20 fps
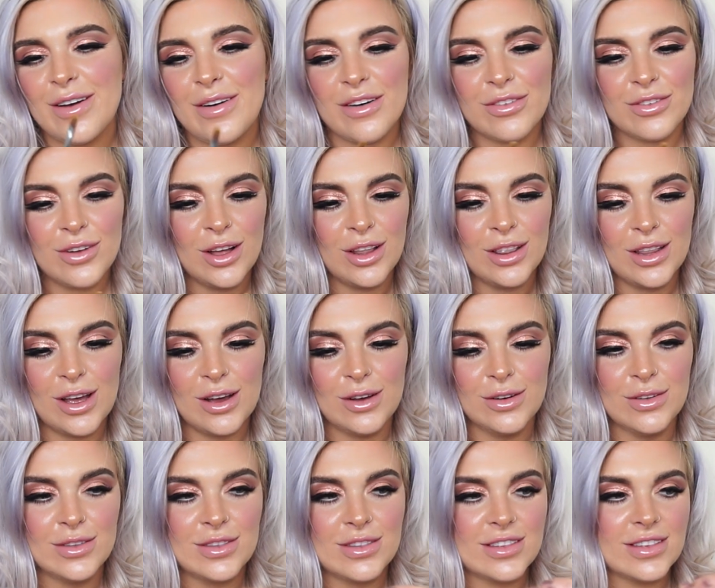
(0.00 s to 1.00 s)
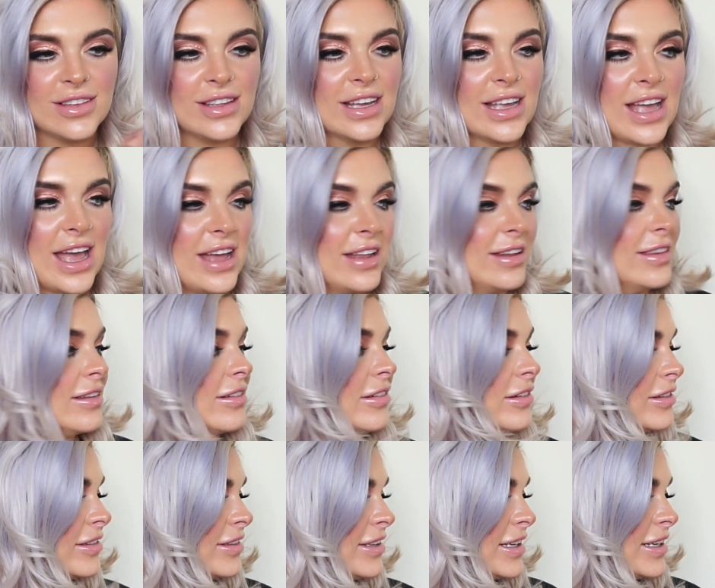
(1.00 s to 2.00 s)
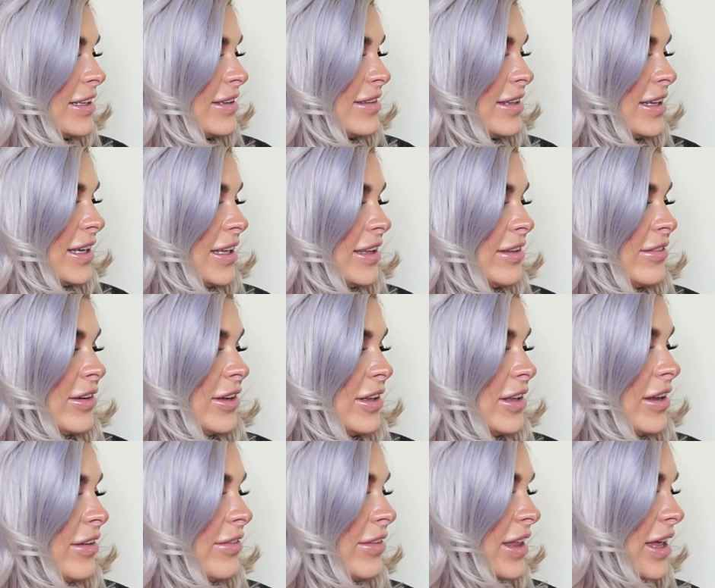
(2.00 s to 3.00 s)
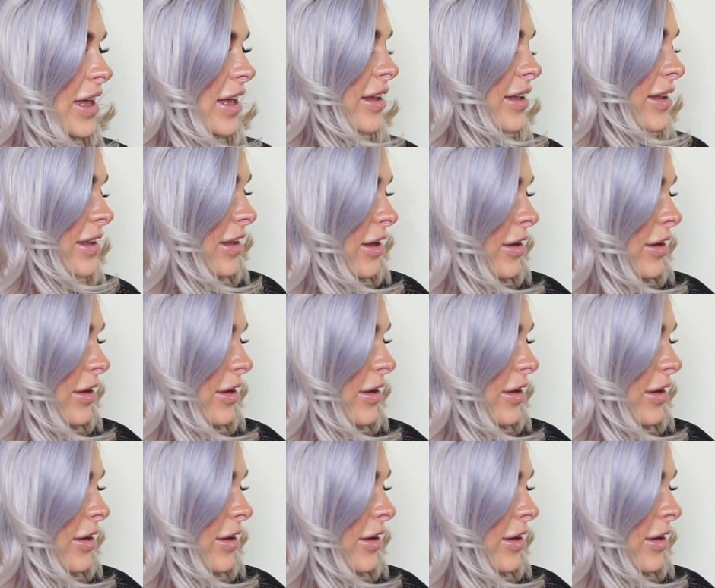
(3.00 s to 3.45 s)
I've got loads. Again, they're all dirty, they're all over there.